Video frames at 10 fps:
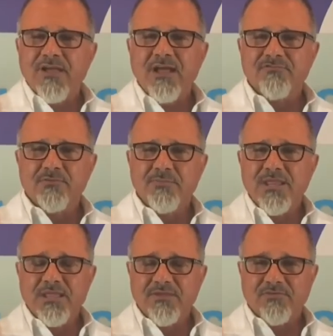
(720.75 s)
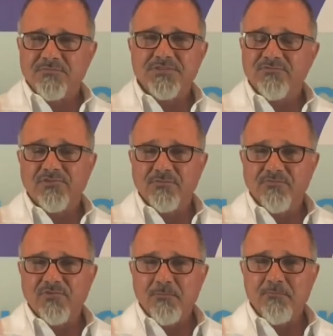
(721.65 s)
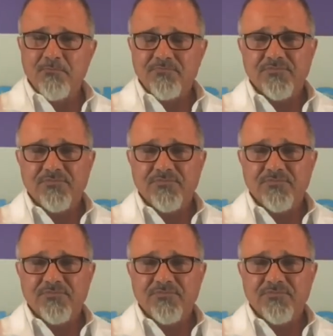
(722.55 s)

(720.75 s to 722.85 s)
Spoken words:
fat from